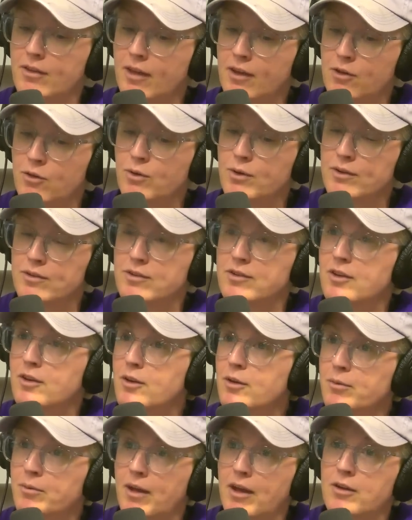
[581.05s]
Like you could
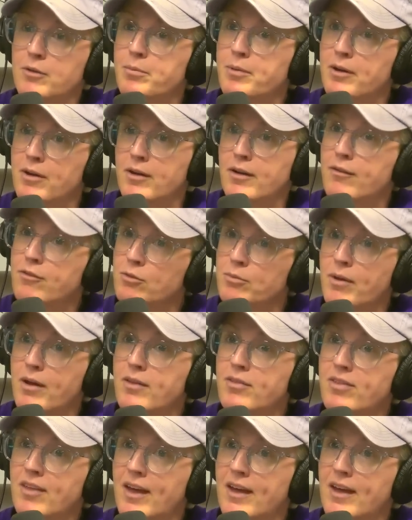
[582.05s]
still get your period every month